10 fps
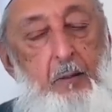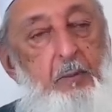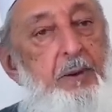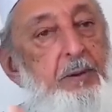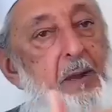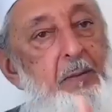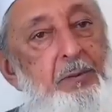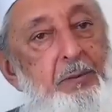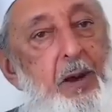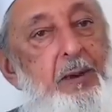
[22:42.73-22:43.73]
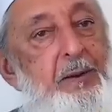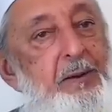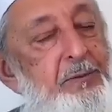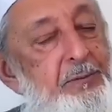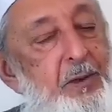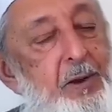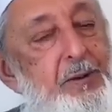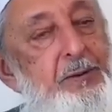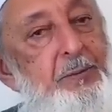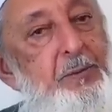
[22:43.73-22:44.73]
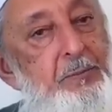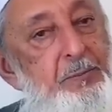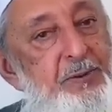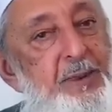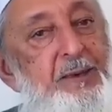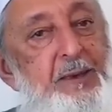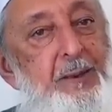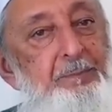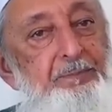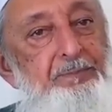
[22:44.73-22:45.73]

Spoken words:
But this scholarship is pathetic,